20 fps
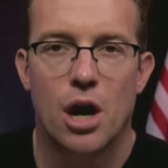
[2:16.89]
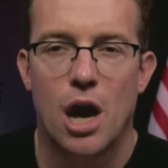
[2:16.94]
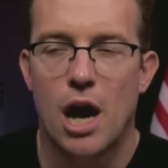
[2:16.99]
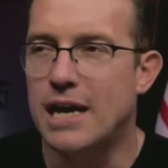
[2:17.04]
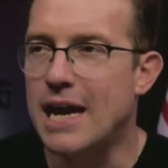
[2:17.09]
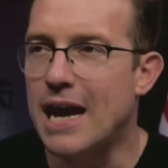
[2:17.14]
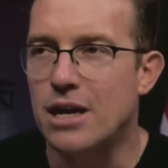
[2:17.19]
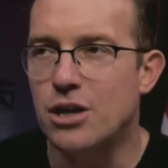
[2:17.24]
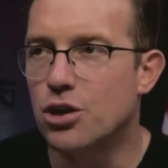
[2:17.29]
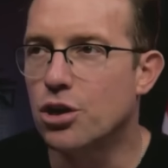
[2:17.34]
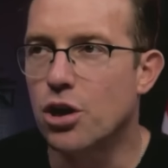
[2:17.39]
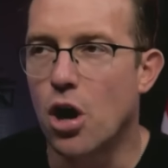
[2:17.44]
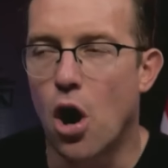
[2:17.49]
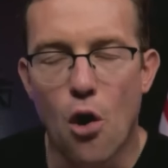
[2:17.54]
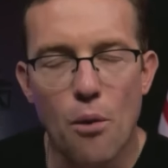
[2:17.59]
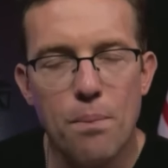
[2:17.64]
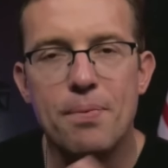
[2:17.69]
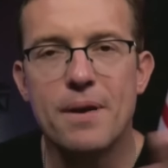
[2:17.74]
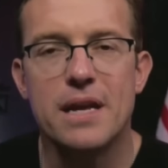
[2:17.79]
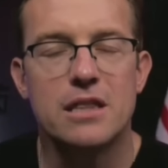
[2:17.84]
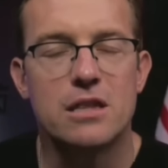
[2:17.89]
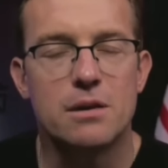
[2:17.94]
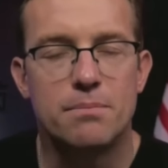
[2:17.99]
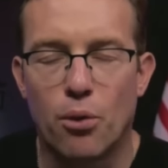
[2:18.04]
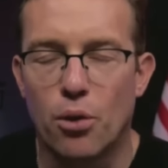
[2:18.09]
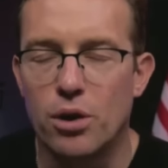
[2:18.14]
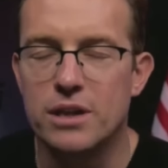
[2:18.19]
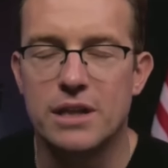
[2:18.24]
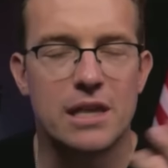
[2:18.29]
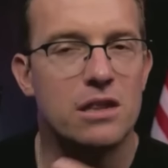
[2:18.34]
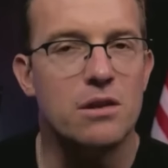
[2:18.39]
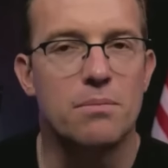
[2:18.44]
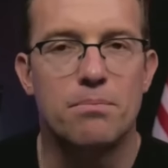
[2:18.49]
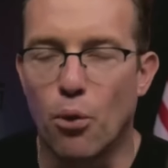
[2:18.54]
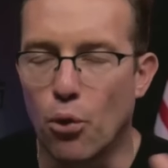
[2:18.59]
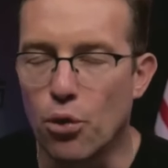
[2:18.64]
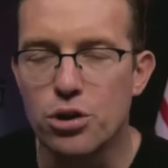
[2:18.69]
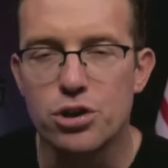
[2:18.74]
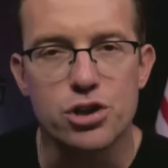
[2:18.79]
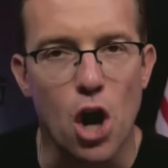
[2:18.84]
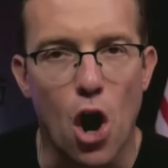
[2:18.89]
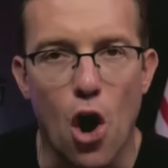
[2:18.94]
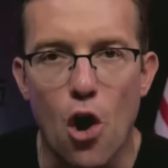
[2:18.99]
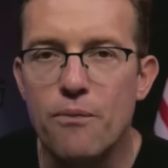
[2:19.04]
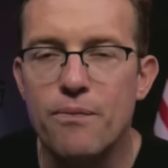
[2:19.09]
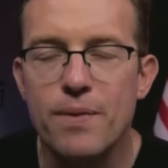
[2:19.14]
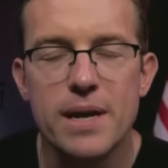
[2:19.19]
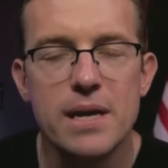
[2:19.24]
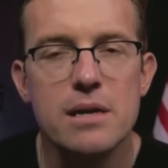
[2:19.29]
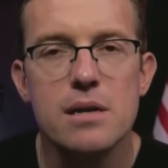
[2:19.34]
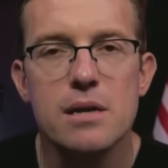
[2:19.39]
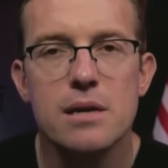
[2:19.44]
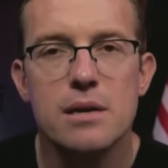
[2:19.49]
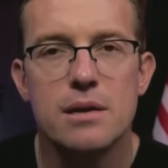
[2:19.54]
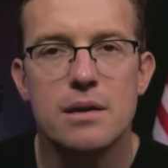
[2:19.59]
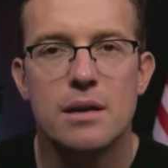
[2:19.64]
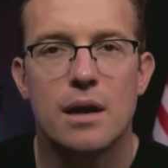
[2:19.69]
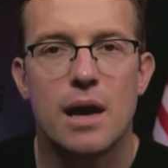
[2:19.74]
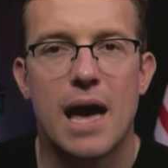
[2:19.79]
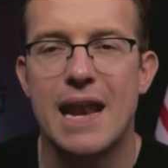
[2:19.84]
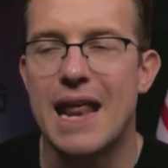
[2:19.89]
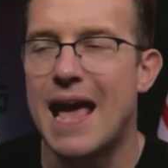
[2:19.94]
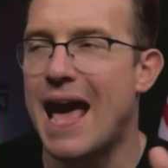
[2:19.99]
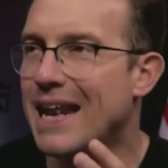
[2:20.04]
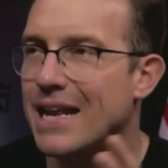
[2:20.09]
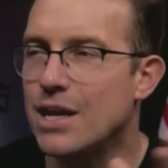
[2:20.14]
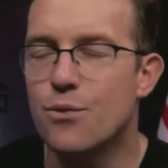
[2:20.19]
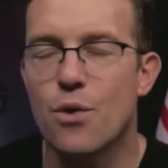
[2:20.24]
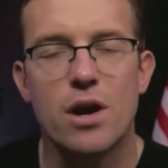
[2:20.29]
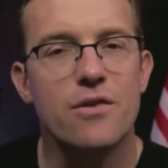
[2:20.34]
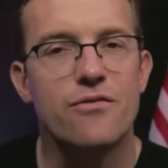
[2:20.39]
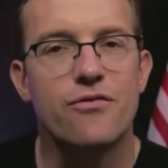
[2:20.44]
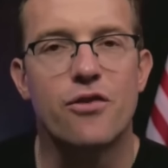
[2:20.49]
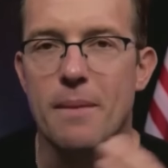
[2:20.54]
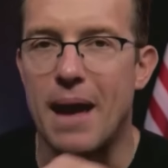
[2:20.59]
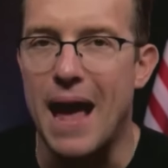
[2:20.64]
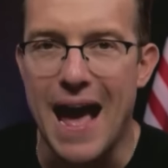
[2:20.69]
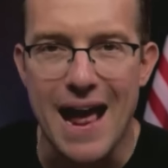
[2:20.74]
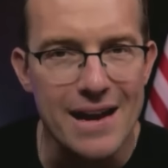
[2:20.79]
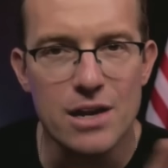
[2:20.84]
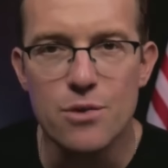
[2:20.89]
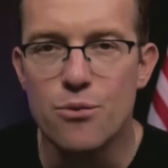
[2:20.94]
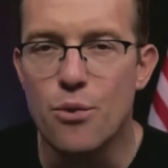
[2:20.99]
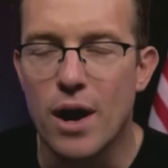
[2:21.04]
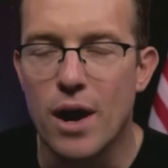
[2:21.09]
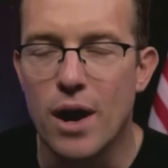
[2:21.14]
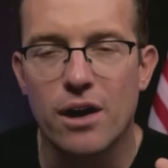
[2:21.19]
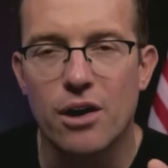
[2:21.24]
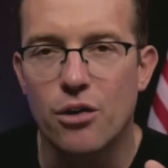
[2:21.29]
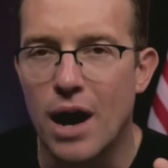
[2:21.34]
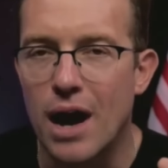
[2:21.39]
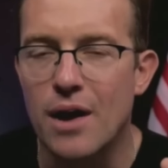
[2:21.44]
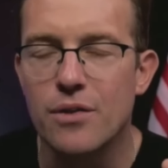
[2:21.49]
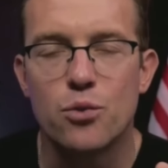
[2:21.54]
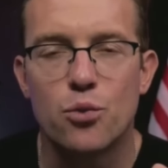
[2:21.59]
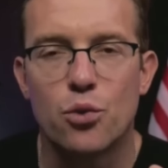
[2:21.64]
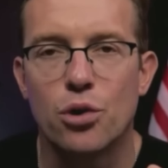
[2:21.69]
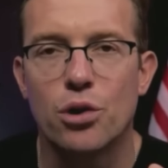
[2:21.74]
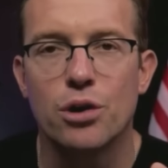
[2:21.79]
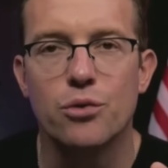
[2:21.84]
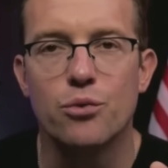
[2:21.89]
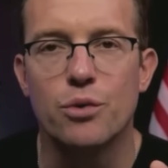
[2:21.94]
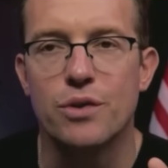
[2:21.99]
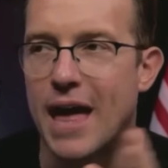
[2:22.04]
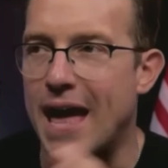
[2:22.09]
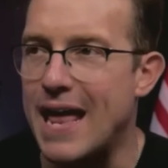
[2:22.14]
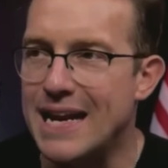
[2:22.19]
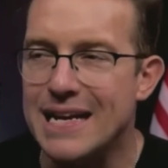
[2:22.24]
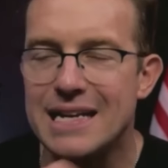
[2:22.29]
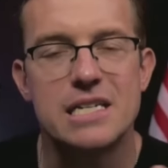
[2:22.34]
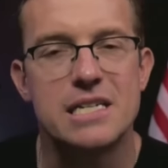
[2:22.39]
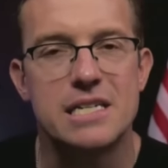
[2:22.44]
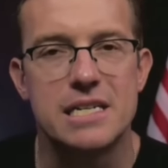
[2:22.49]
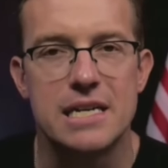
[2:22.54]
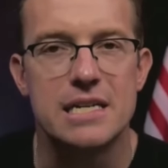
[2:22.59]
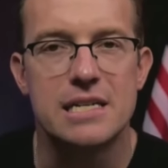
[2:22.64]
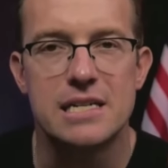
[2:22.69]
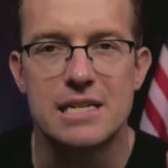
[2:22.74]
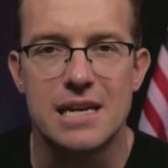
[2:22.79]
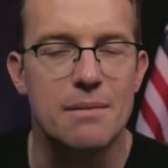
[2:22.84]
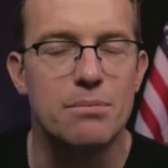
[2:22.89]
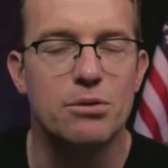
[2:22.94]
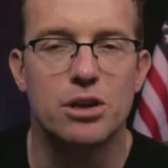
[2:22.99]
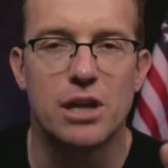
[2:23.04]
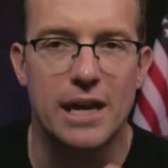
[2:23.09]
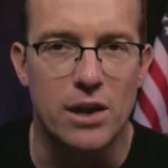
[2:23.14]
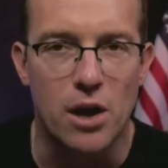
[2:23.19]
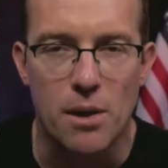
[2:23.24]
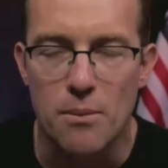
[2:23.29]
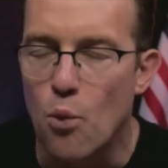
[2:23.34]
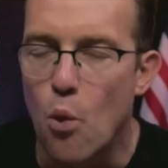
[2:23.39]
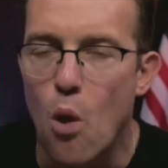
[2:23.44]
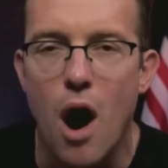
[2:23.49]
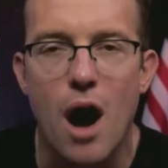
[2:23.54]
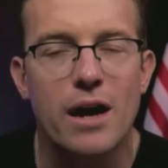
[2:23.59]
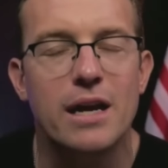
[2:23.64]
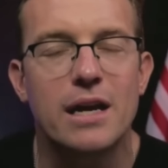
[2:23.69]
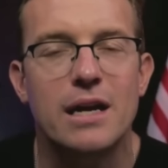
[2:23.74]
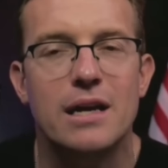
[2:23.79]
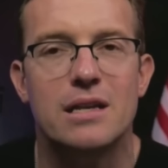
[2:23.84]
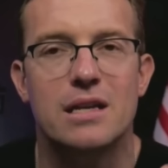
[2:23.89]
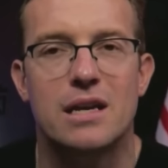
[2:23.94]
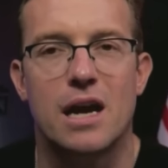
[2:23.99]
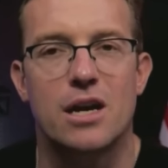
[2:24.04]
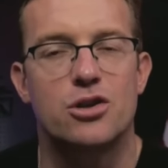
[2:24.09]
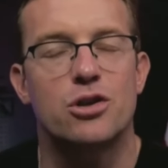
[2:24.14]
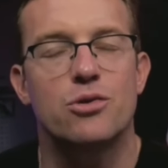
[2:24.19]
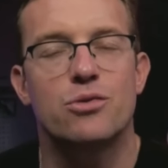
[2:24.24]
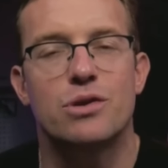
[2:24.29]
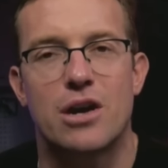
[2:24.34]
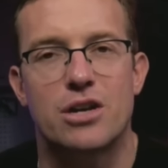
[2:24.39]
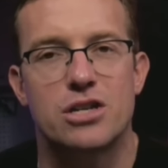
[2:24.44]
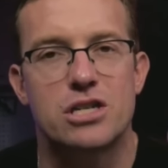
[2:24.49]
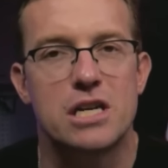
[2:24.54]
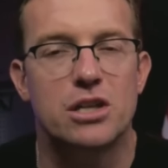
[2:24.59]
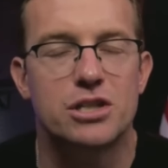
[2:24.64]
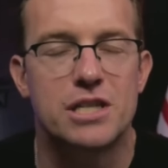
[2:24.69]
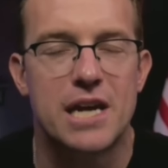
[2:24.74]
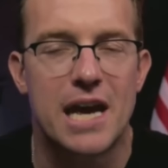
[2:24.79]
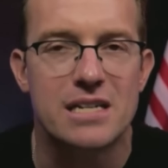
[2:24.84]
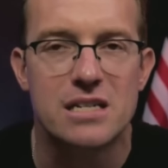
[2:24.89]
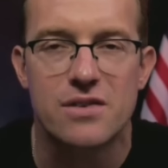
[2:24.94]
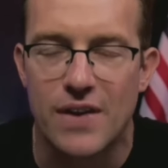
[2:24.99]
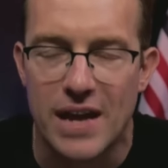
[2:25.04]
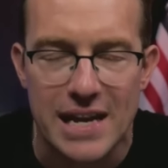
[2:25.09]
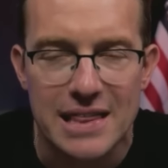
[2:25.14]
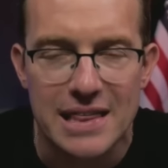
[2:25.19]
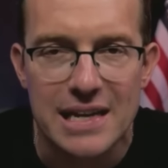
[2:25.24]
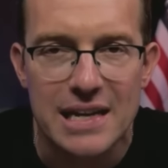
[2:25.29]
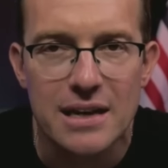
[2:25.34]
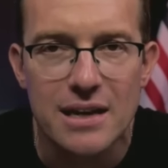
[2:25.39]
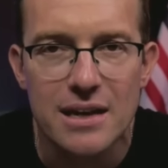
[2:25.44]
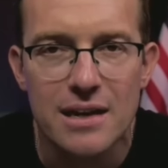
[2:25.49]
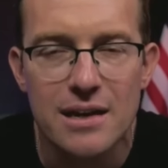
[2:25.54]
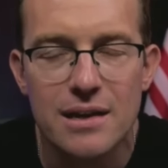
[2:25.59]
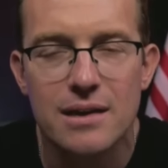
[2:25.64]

And yet you're opening the border, that the border's open and anyone from anywhere disease is able to like come walking into the country without a single test of anything.